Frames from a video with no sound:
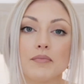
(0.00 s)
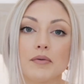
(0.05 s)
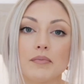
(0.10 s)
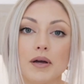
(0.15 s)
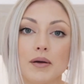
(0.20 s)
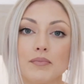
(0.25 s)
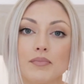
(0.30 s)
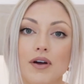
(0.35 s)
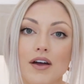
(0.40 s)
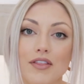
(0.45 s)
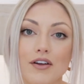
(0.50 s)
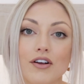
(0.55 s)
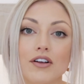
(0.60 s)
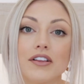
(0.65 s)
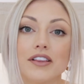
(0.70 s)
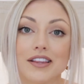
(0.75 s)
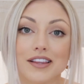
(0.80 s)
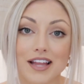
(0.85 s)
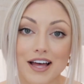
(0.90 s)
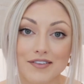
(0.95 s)
But my
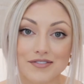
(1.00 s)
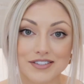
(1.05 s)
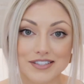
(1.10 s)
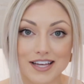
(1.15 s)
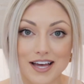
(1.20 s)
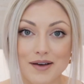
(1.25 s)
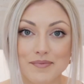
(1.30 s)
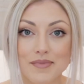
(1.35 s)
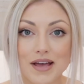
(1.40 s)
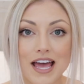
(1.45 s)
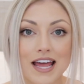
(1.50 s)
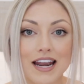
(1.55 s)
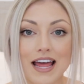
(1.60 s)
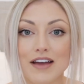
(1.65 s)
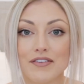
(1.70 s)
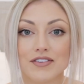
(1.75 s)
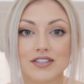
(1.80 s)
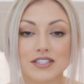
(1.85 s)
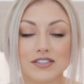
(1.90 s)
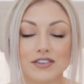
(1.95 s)
brother loves them, and
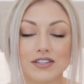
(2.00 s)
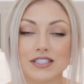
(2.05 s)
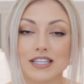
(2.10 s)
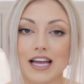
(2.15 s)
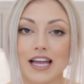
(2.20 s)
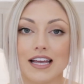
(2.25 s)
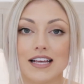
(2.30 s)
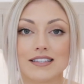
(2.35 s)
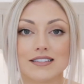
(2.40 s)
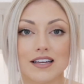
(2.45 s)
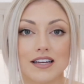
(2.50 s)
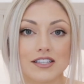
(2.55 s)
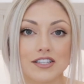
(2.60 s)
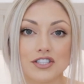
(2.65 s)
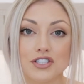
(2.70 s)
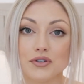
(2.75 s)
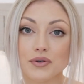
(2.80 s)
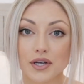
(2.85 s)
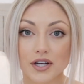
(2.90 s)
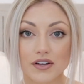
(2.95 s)
every single day he's like,
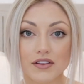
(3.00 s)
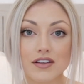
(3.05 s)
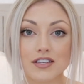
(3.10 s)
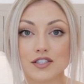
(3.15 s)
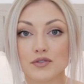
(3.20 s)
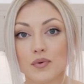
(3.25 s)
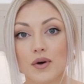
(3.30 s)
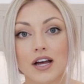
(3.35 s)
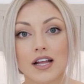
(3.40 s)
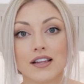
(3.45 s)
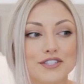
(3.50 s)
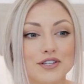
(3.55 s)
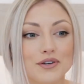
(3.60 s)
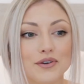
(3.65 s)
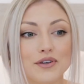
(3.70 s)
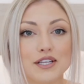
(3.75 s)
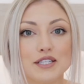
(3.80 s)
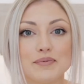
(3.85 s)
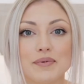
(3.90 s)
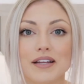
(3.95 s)
did you hear this one?
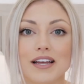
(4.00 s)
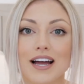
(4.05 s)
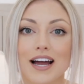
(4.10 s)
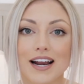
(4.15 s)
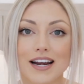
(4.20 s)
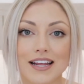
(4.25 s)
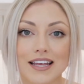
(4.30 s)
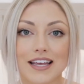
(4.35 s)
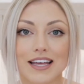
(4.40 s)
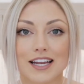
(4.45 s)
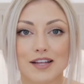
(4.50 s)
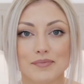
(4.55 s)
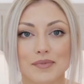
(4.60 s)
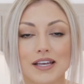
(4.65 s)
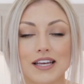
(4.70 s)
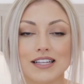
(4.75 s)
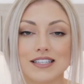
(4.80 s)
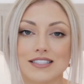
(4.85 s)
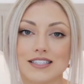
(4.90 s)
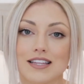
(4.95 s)
So he's been kind of getting
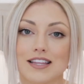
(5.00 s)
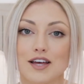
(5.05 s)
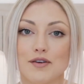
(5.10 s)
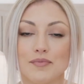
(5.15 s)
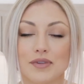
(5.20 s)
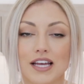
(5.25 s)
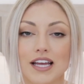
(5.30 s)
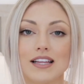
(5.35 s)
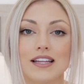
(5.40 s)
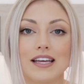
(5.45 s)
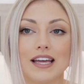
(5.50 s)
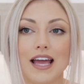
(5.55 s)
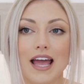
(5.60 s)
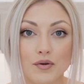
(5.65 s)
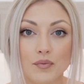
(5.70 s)
me into them lately.